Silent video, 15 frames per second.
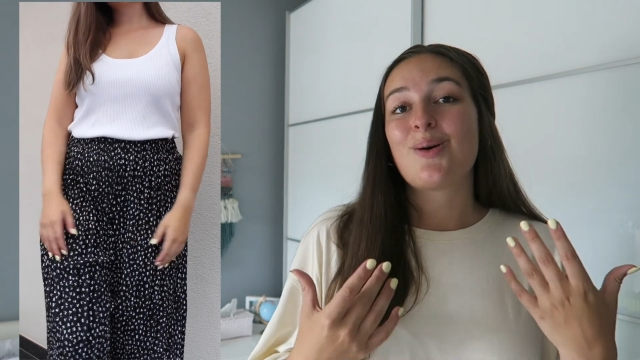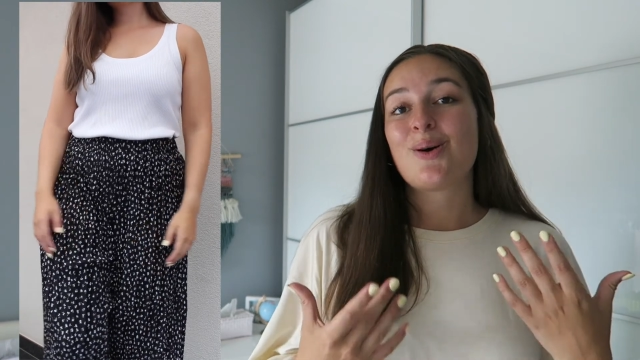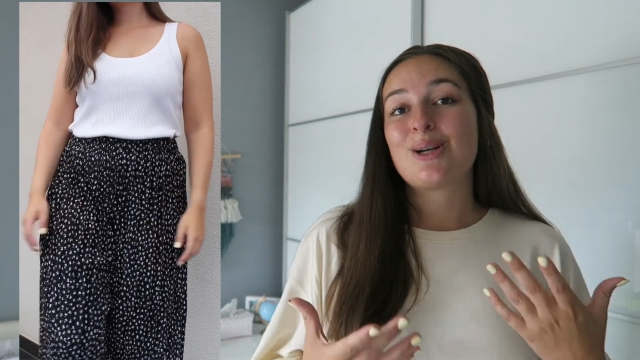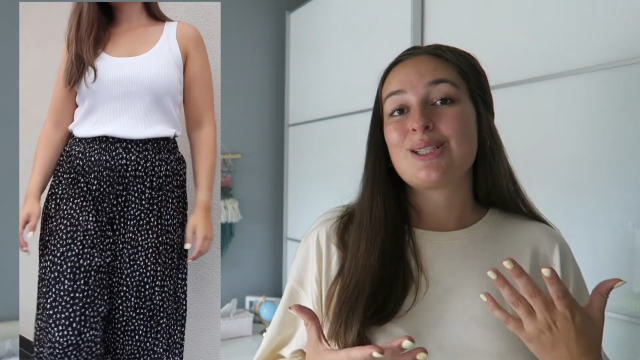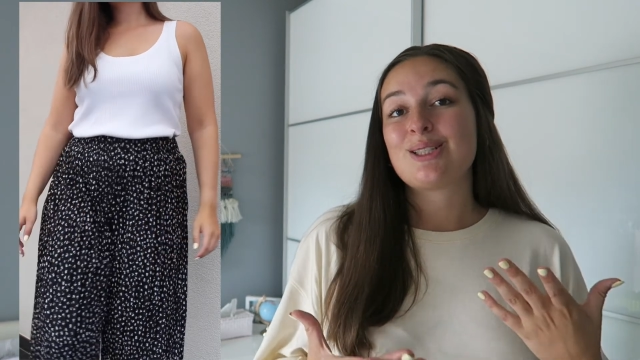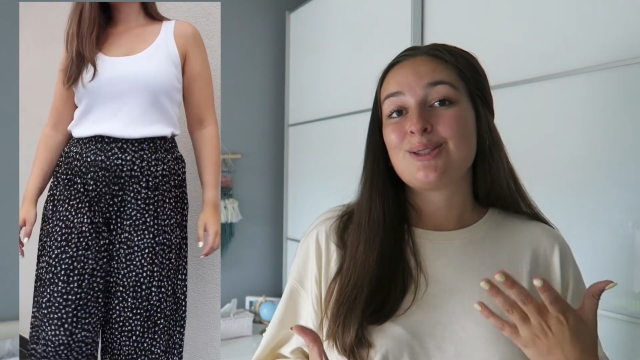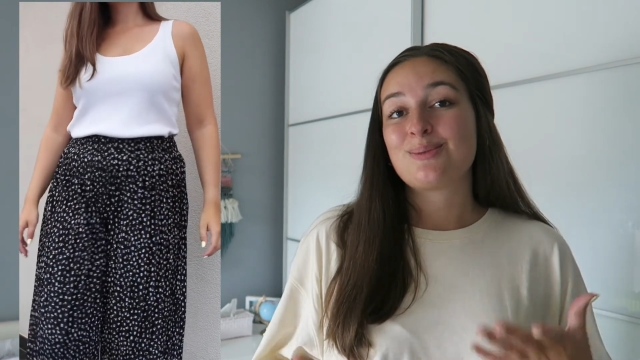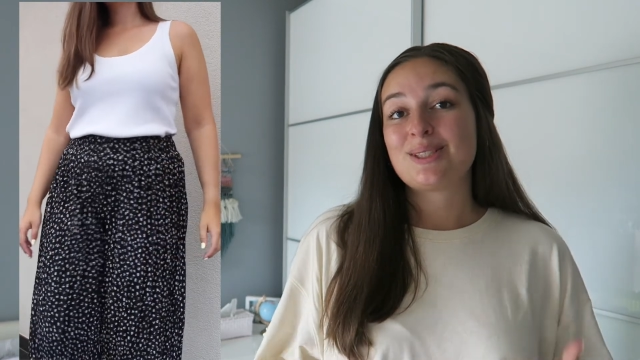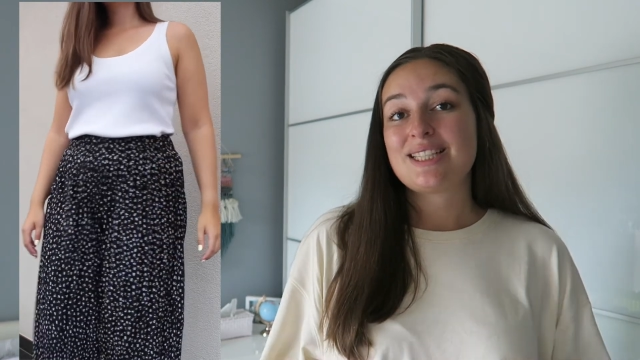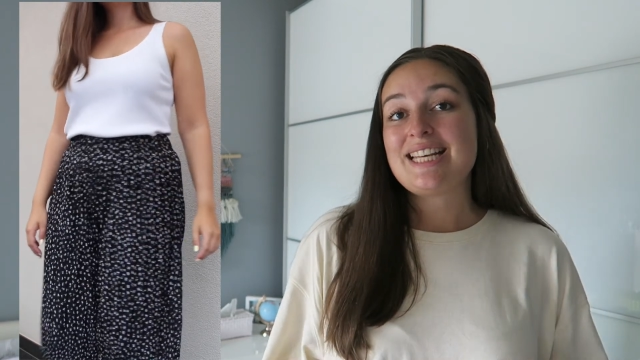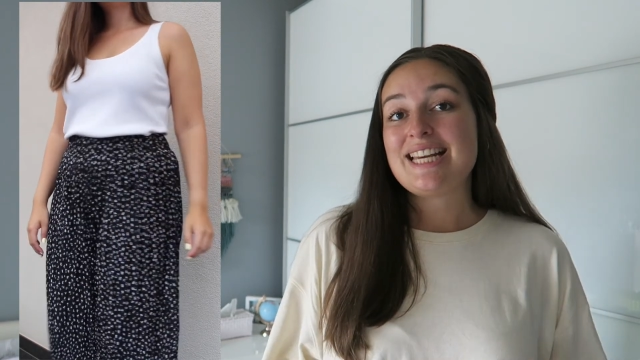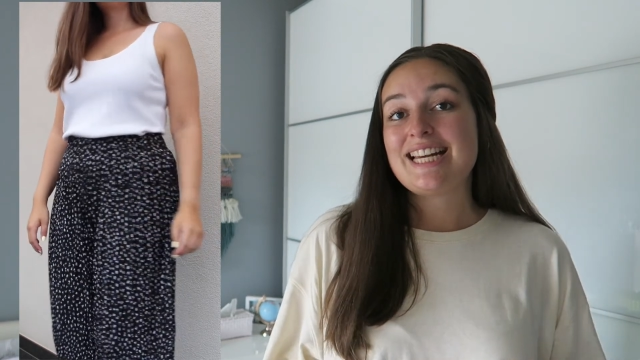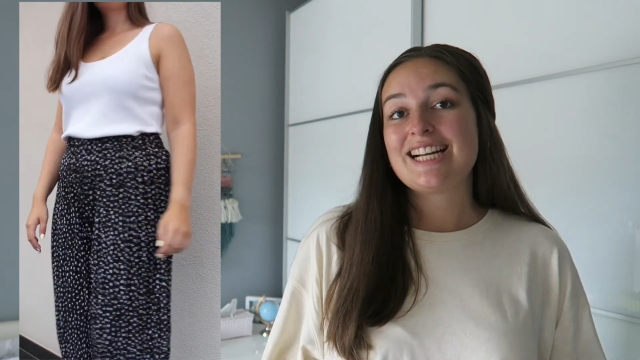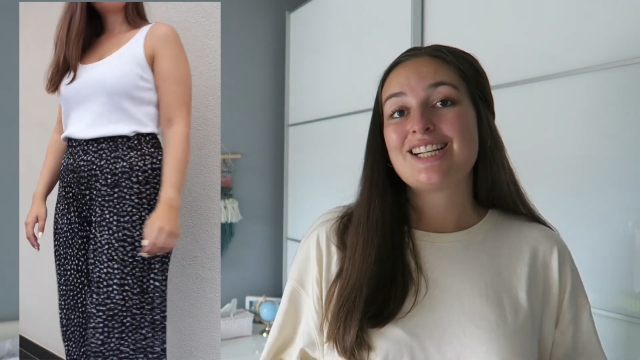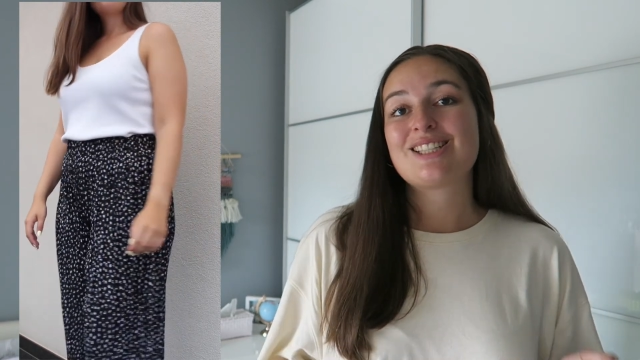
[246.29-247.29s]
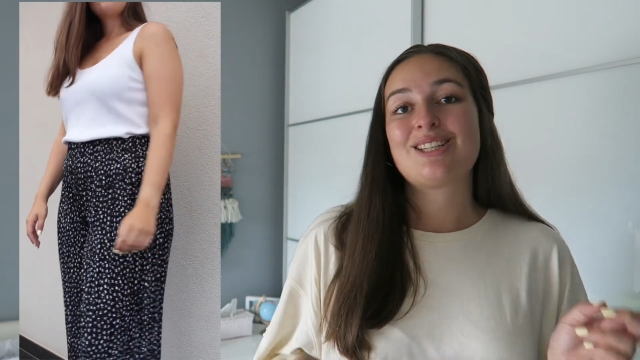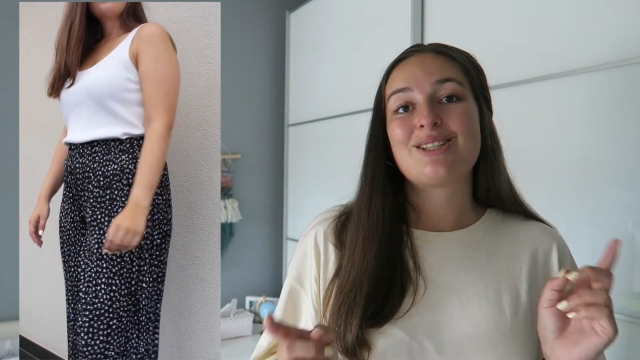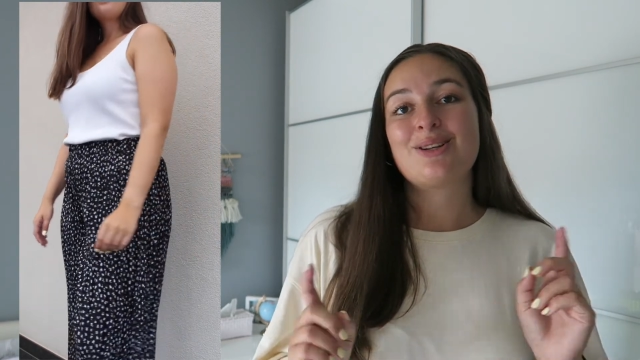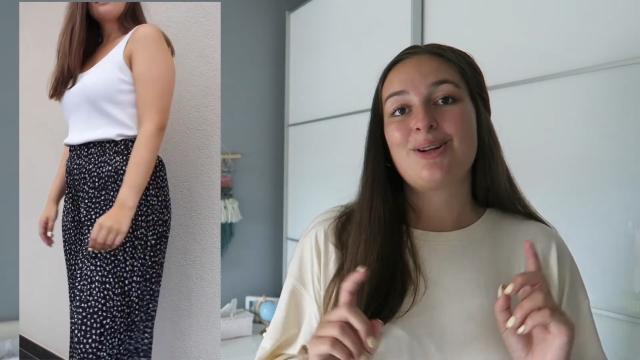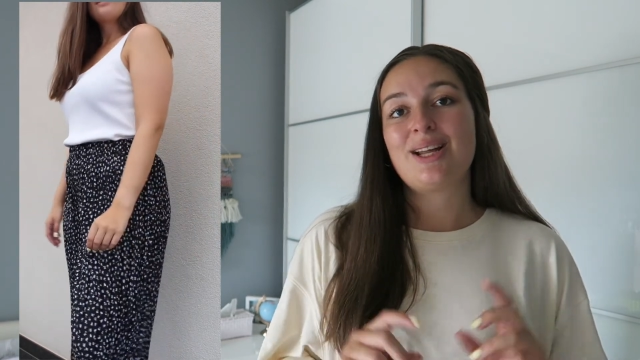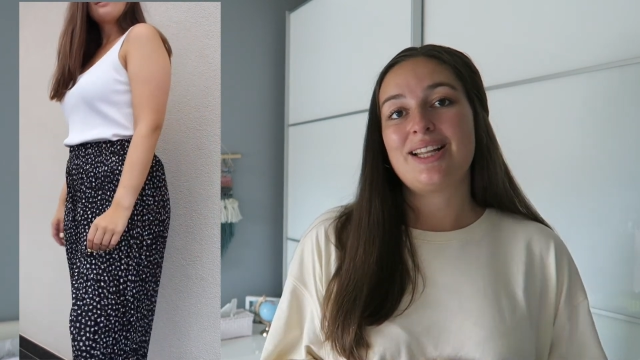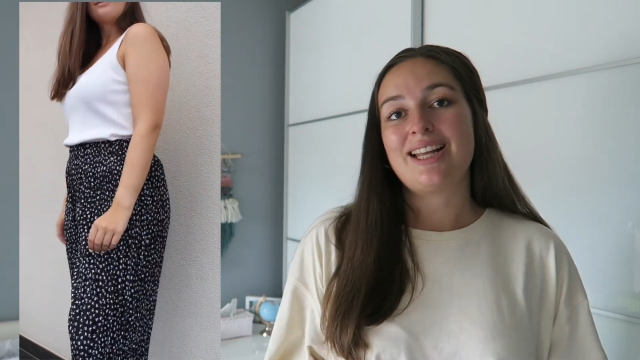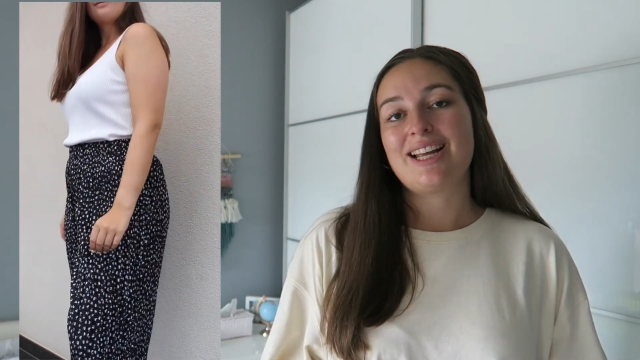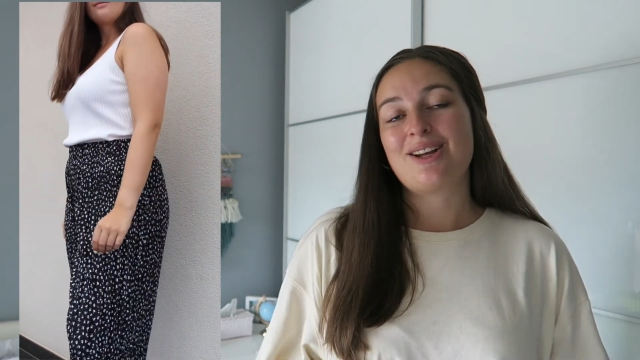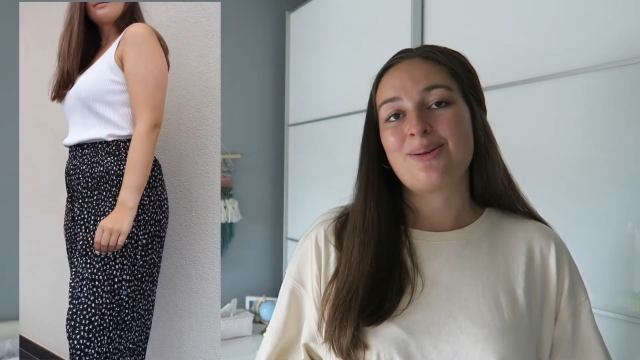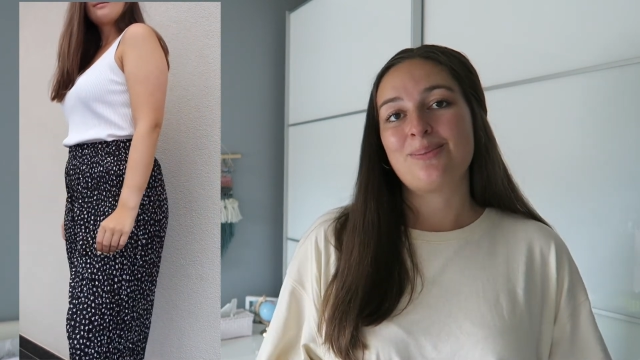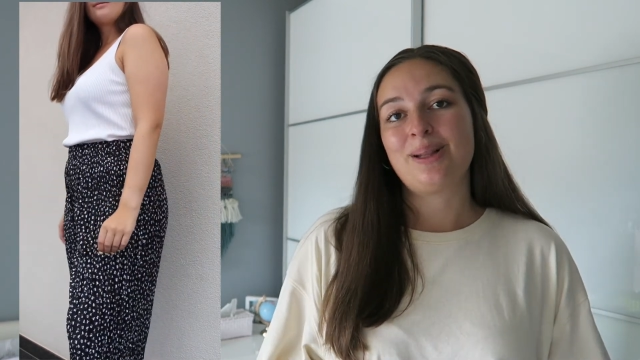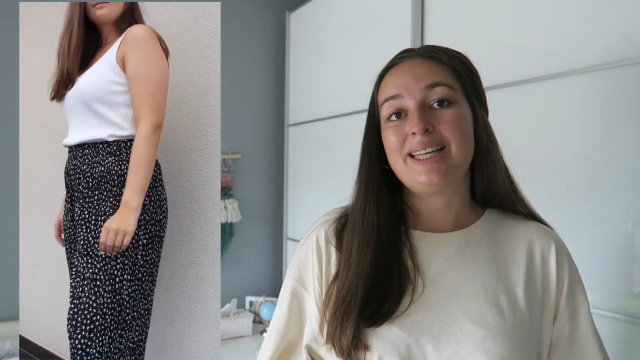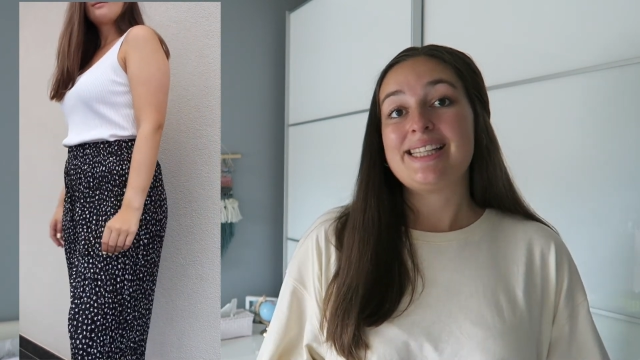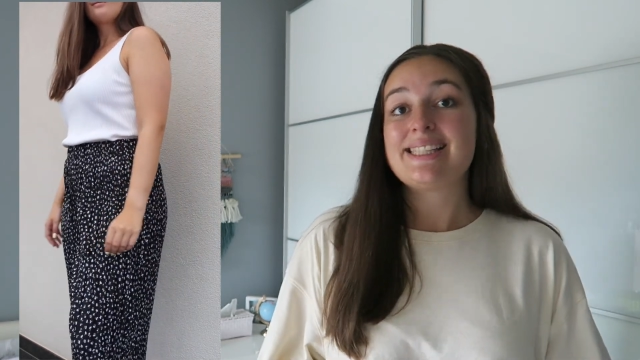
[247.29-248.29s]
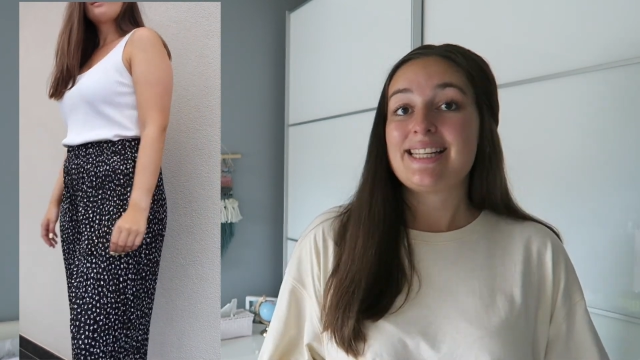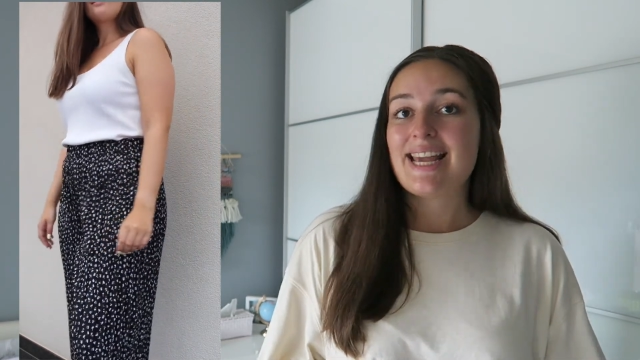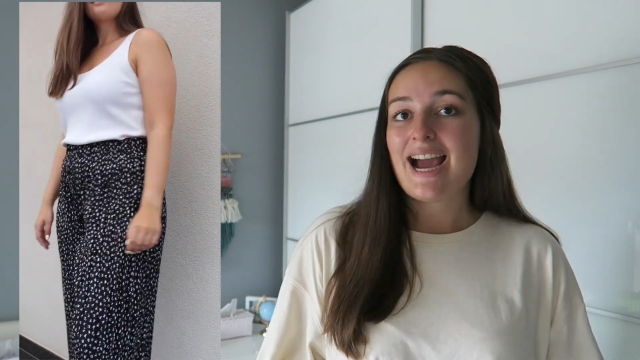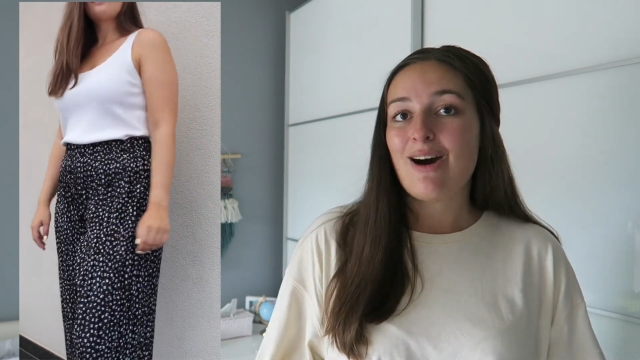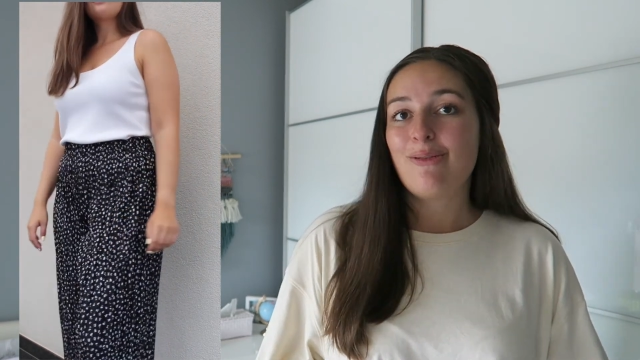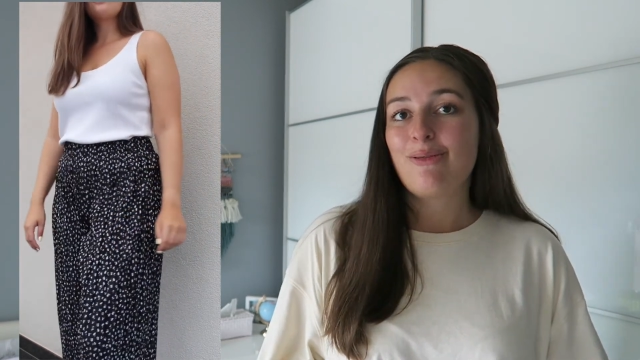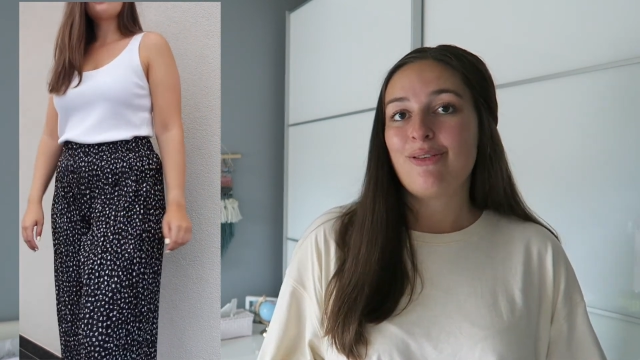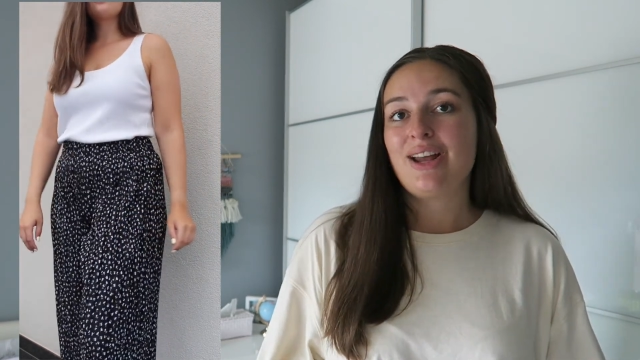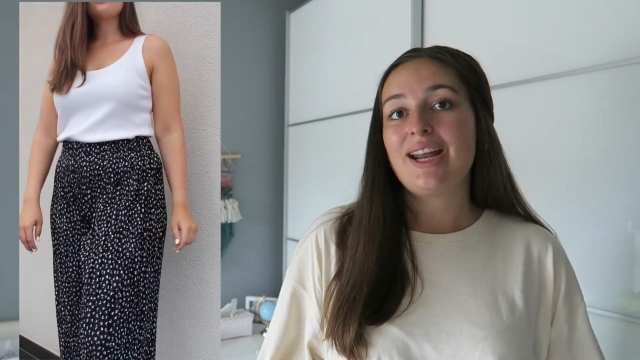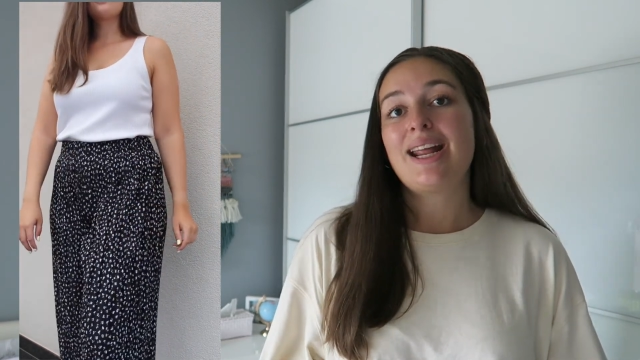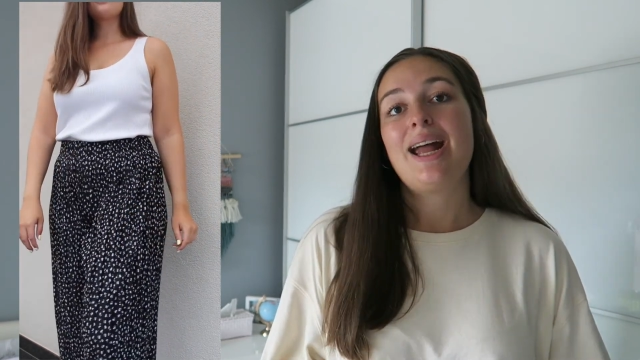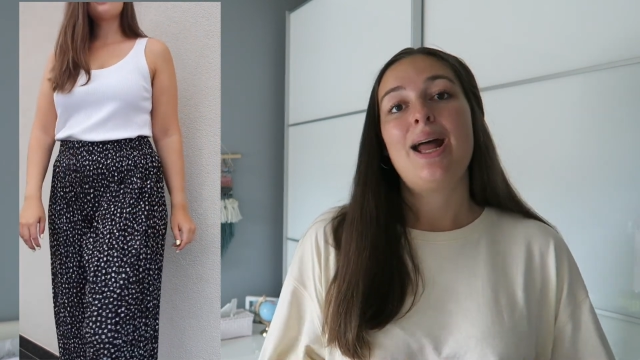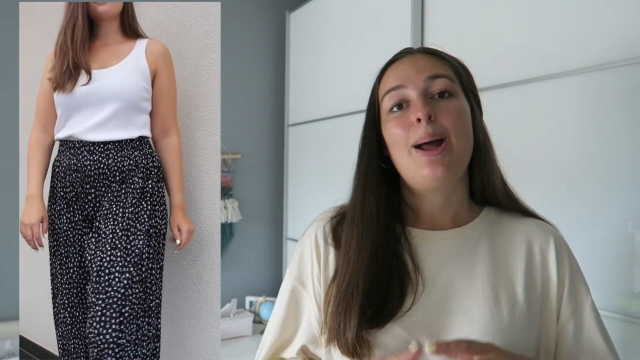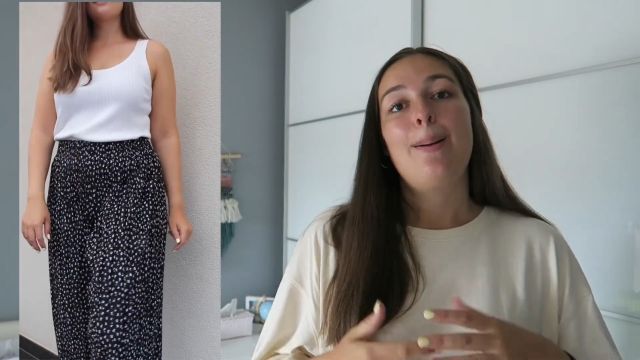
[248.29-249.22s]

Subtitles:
or some sneakers so that it completes the outfit.